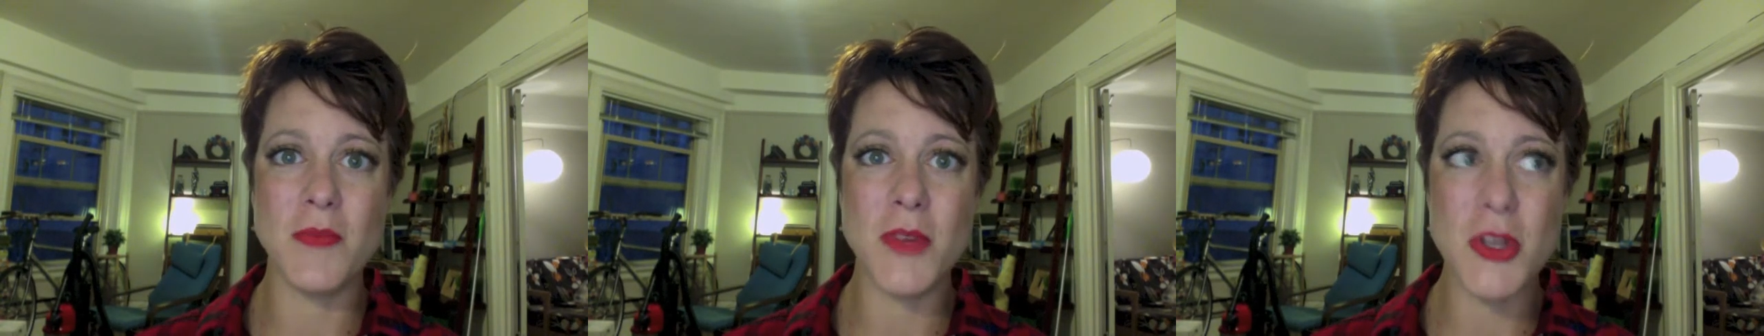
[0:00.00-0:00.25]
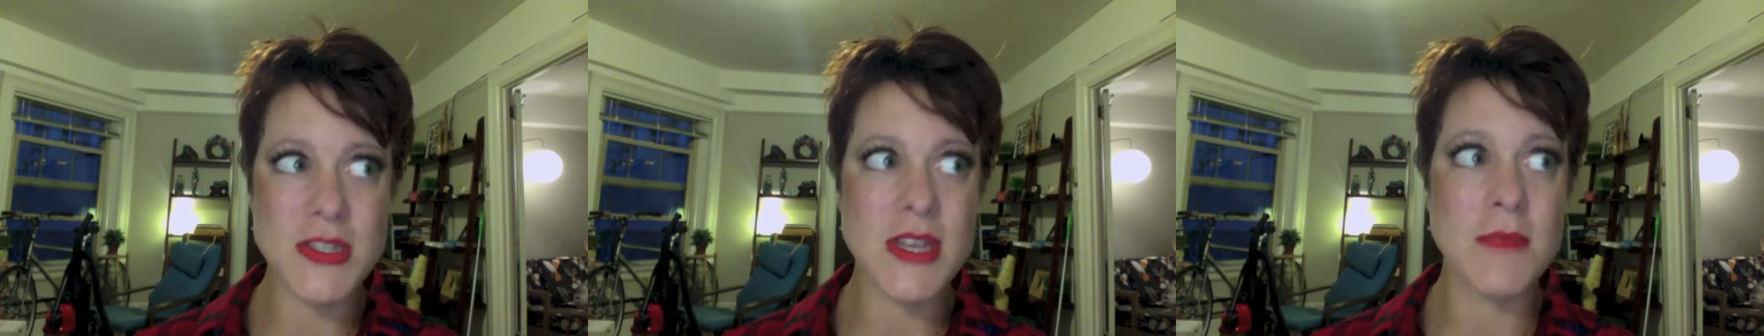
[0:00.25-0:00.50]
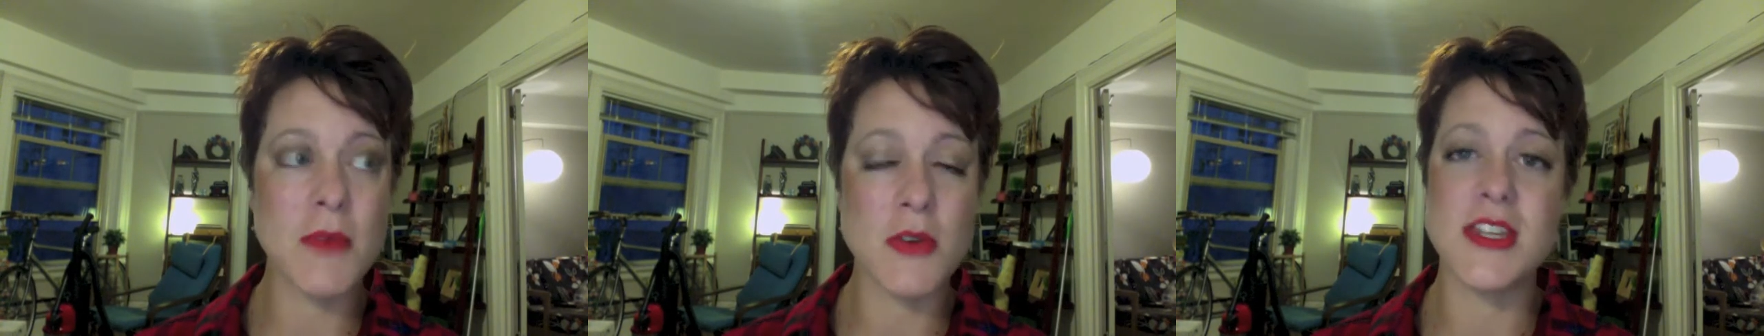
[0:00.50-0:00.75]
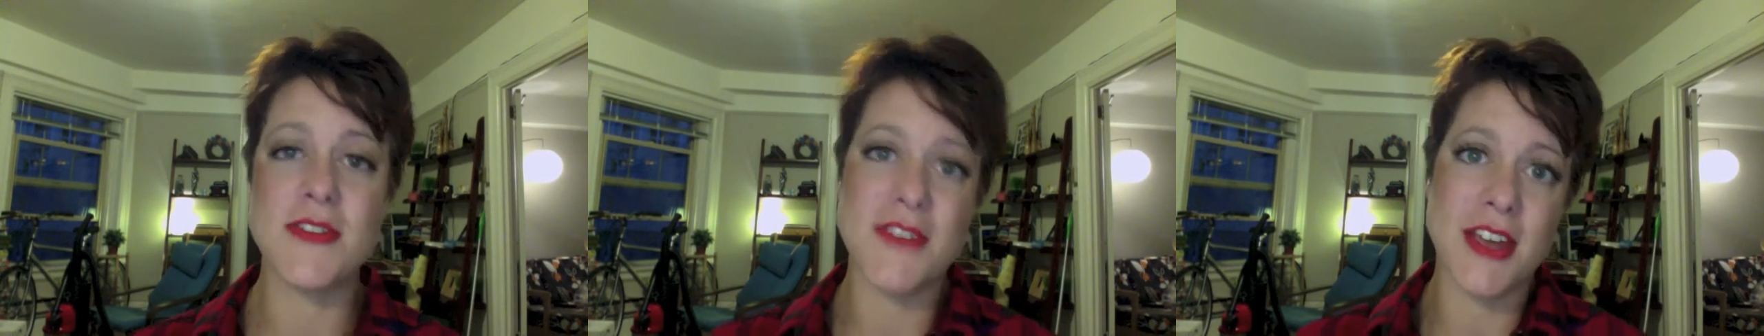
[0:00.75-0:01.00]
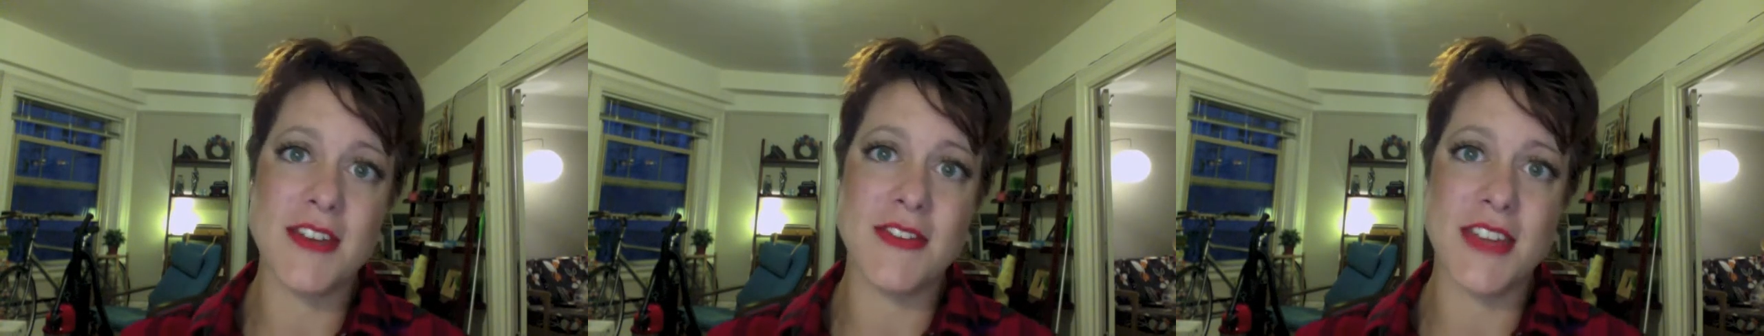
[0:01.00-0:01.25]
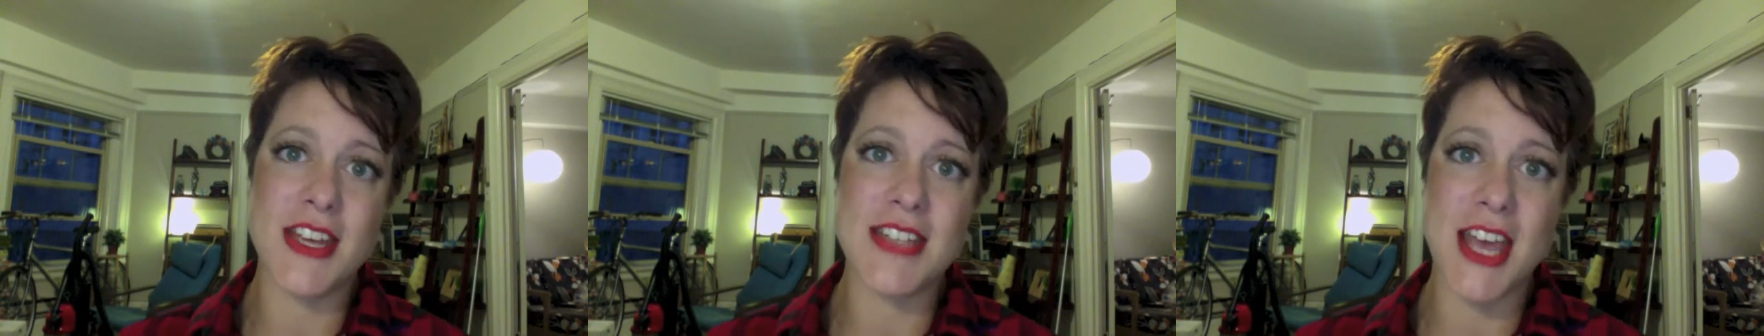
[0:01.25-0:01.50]
use it most
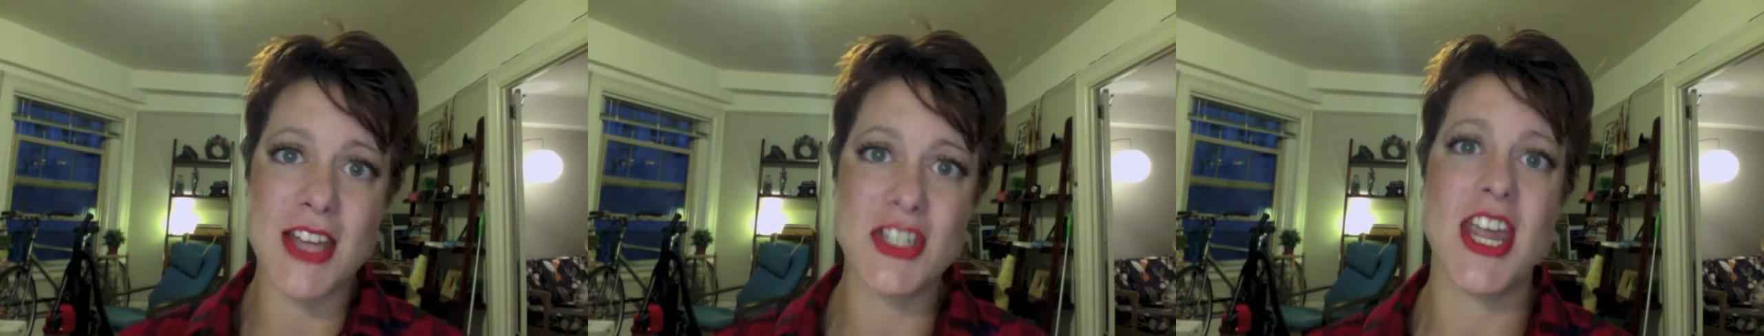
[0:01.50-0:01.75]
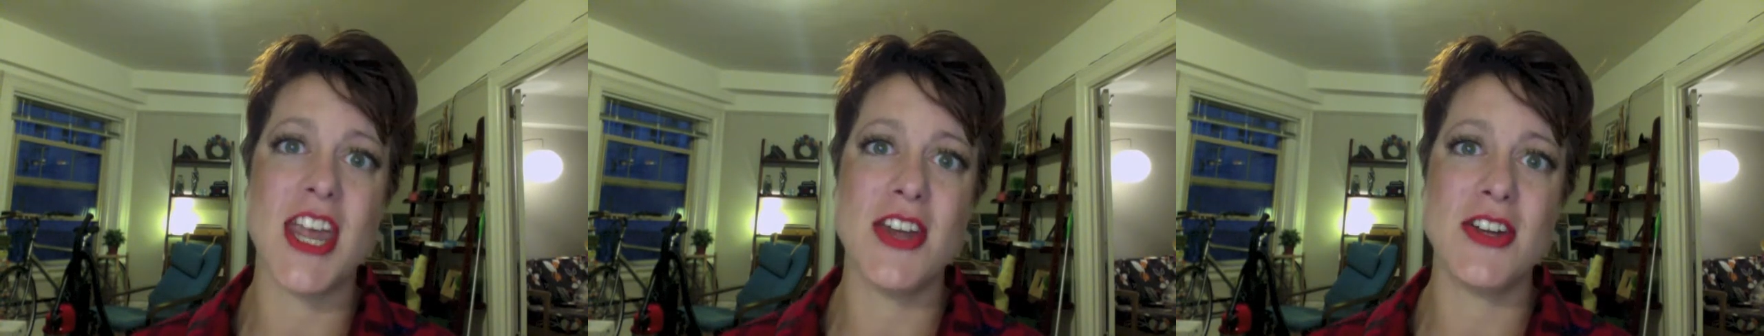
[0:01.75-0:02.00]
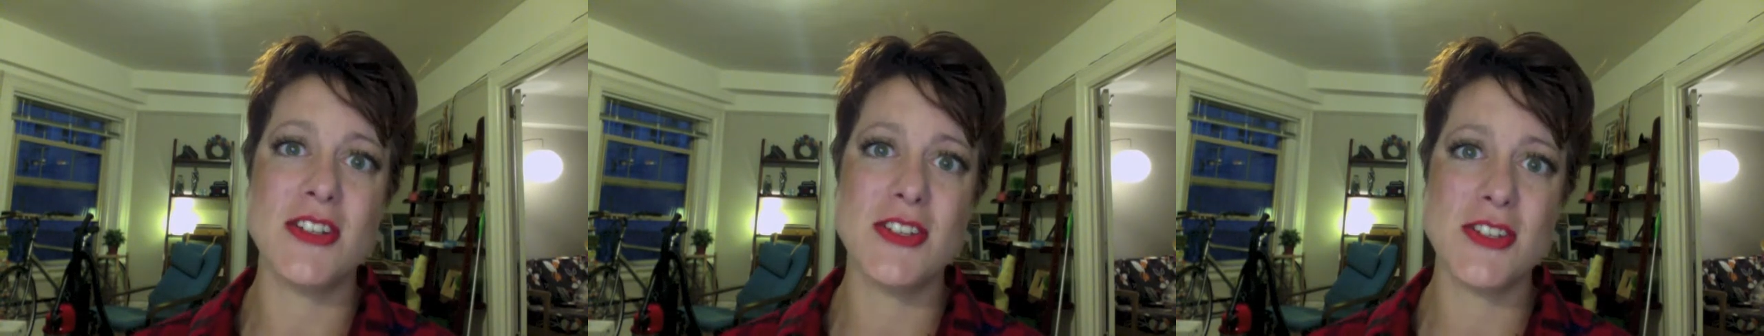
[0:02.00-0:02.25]
effectively as educators,